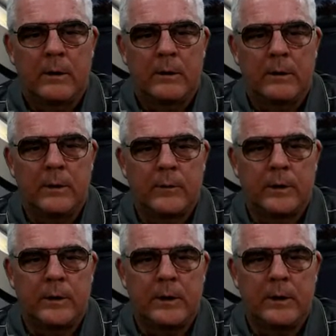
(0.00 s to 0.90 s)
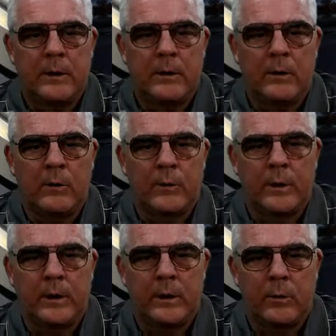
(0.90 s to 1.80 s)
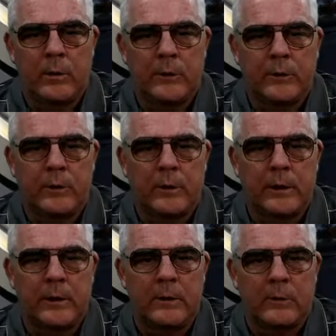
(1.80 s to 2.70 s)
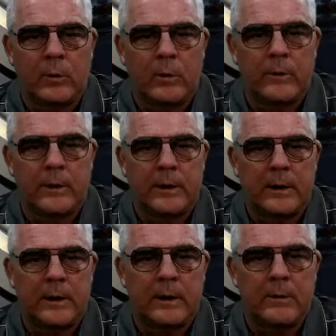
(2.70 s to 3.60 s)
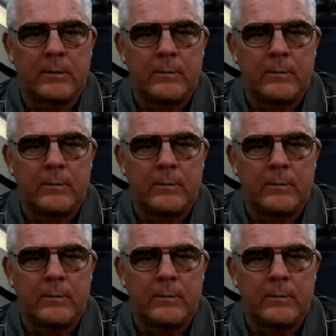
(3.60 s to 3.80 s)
leave the knight over here where it's looking toward the king,